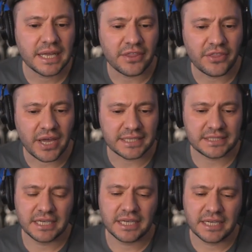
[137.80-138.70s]
that
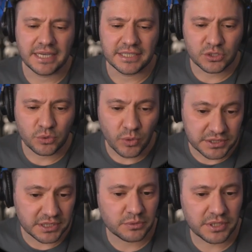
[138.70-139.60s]
in
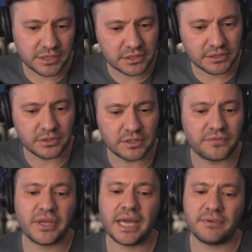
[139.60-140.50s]
2022, if
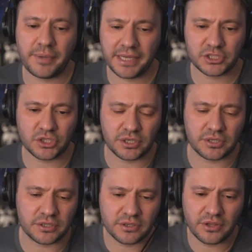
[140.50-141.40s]
they have a bank
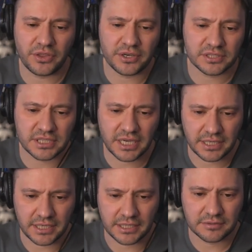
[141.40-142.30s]
charter, they're
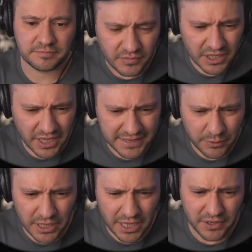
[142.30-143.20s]
saying that they
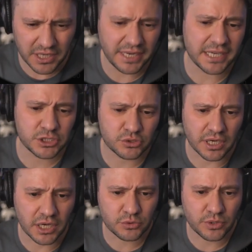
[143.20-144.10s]
will have an extra
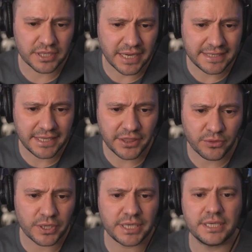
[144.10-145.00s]

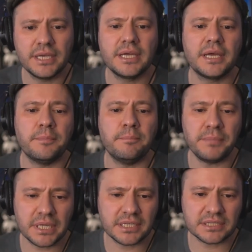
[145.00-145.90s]
$193
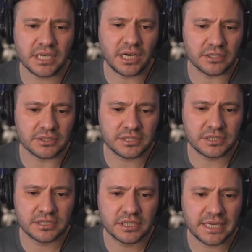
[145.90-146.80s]
million in
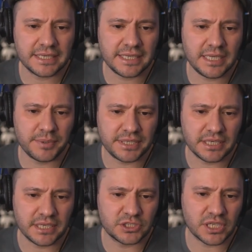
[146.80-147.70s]

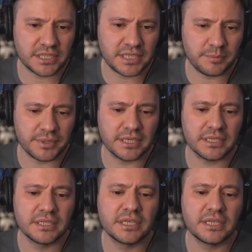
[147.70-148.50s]
EBITDA, adjusted EBITDA,